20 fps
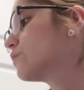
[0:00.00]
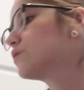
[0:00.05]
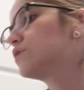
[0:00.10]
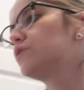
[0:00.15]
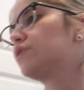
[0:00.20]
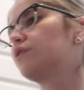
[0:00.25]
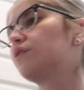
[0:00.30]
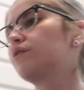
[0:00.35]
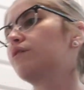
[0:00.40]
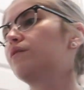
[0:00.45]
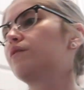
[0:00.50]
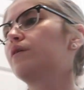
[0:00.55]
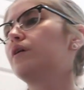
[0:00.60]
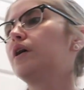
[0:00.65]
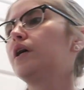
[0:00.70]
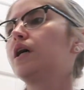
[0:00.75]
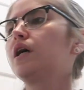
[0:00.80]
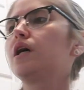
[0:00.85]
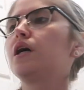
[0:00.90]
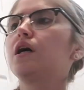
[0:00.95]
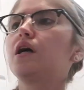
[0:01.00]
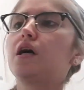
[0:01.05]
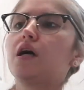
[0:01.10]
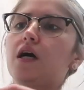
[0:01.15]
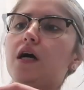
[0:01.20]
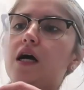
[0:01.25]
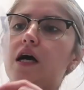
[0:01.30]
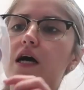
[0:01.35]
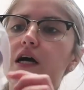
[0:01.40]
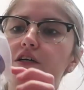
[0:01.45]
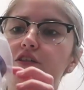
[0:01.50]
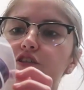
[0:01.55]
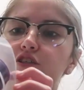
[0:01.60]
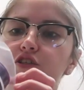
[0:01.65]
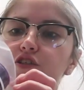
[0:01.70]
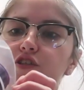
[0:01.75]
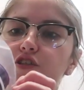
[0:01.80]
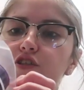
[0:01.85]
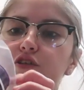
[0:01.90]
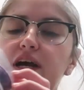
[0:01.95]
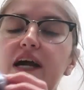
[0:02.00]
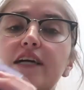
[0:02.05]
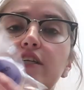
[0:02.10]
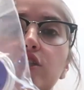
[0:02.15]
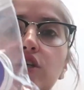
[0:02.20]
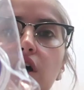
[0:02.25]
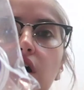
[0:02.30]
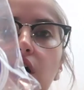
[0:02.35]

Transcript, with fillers: we'll do uh, Stretch,